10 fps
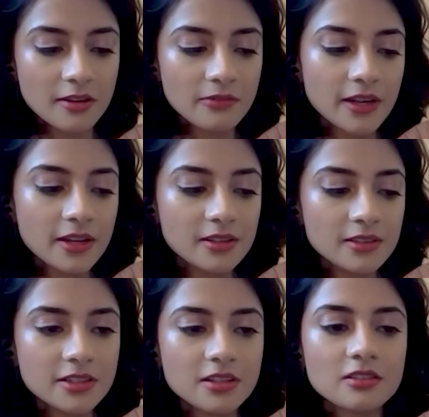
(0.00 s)
and if I
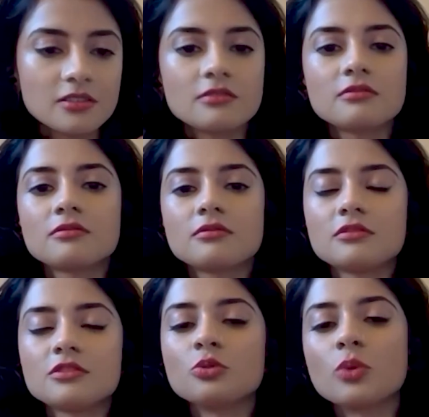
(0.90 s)
didn't
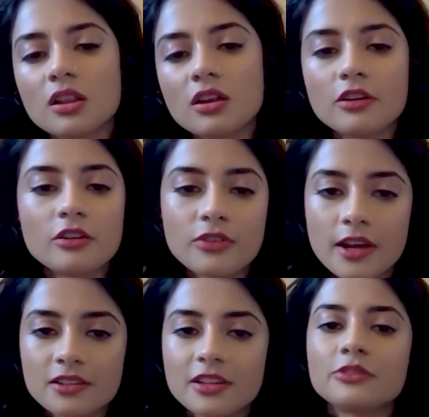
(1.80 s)
do well on it, or if
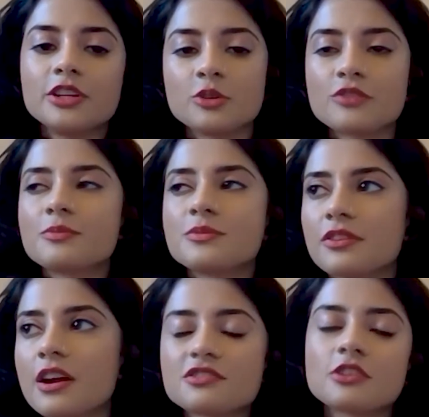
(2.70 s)
I had to like redo it from
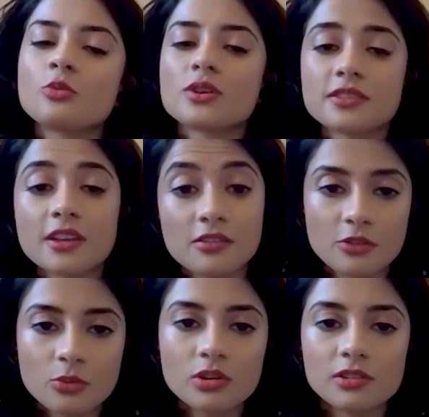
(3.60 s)
scratch, it wasn't the end of
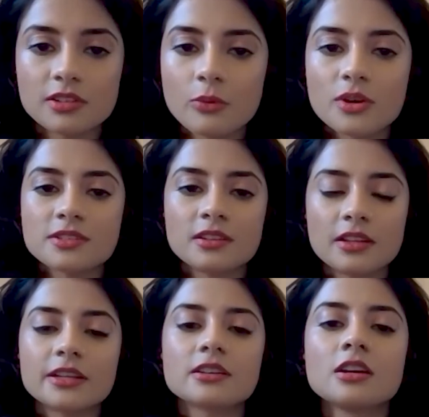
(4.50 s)
the world. I wasn't
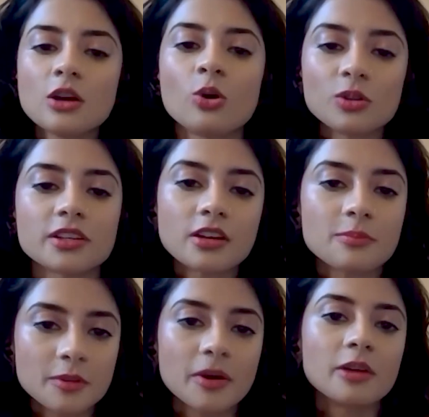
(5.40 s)
like holding
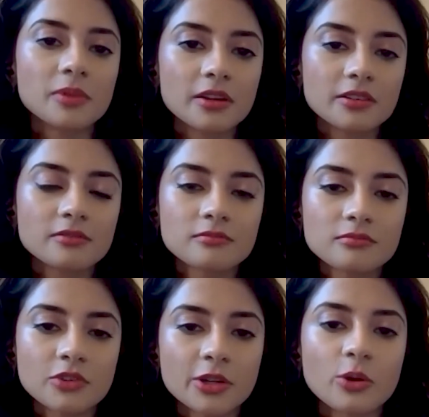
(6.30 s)
up the pipeline
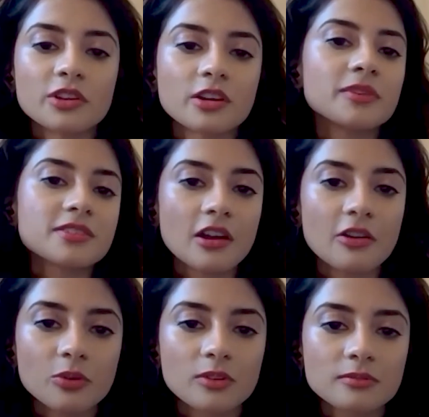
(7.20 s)
or like holding up the
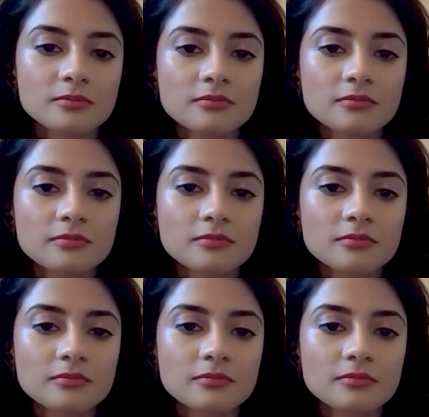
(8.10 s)
schedule.